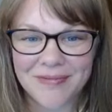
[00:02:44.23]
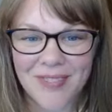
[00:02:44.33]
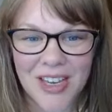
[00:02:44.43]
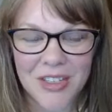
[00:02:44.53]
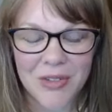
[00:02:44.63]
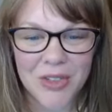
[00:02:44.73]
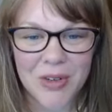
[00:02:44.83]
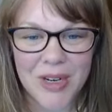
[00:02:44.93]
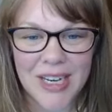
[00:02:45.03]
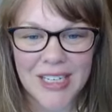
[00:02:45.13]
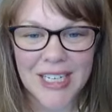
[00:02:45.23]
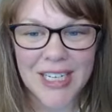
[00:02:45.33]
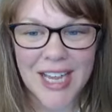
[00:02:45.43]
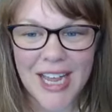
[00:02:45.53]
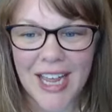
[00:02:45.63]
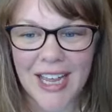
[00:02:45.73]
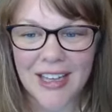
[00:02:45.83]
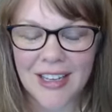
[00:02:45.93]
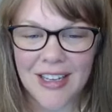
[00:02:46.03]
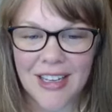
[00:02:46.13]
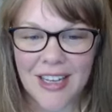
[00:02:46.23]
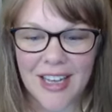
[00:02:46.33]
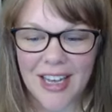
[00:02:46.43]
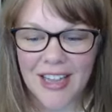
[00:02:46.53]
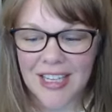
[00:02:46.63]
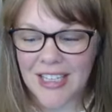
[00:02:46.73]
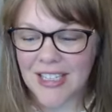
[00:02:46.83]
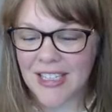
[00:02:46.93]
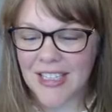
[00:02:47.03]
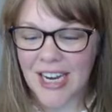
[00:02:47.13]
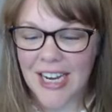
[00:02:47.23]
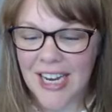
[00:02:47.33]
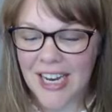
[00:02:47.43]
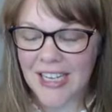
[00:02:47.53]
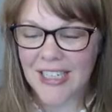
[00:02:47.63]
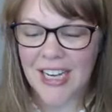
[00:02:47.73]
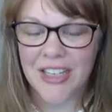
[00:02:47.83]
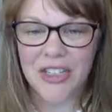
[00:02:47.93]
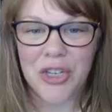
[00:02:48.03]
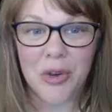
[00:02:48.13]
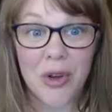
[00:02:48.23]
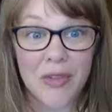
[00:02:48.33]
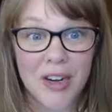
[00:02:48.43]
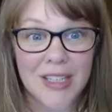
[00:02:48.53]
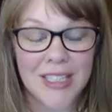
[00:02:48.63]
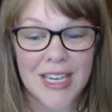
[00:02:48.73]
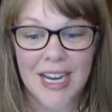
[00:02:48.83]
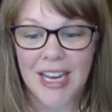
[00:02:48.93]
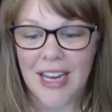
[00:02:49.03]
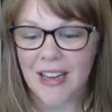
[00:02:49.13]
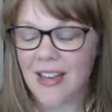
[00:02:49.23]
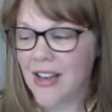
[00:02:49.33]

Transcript: Thanks for joining today in this study, day two of our study.